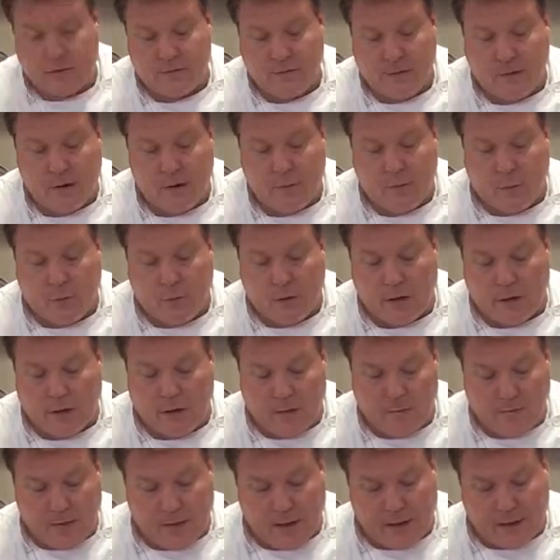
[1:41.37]
is very important to
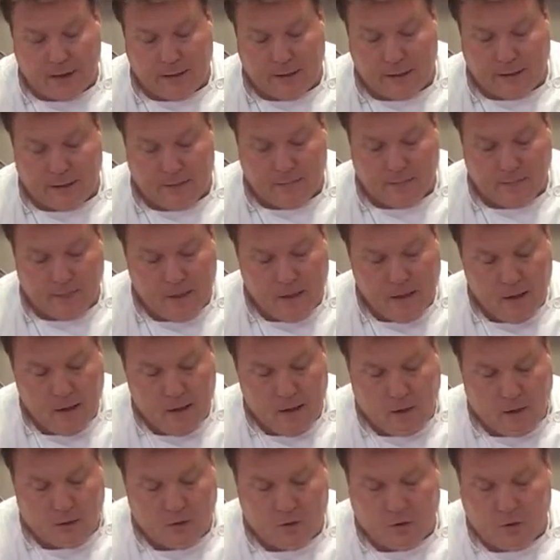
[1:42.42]
keep that clean.
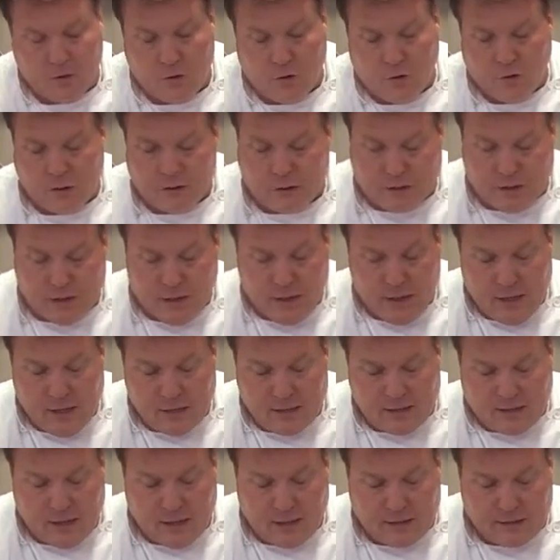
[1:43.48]
Also notice
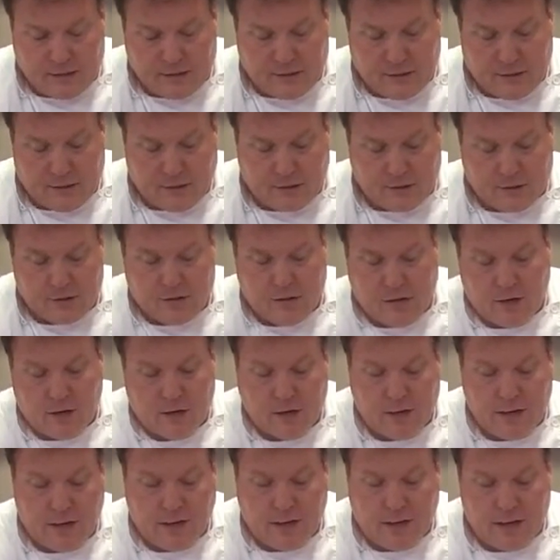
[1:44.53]
stainless steel
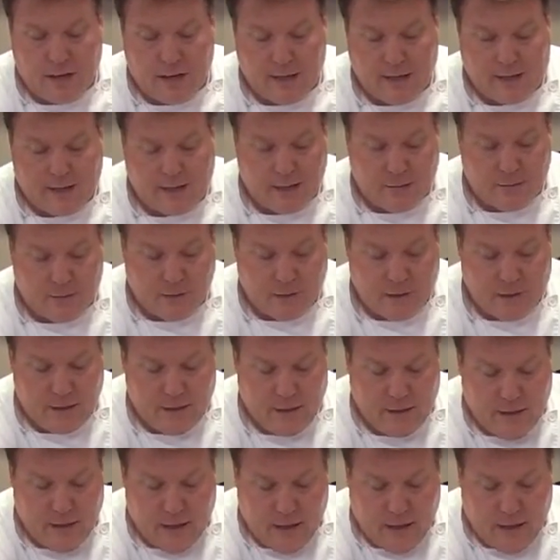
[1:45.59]
construction on the head assembly.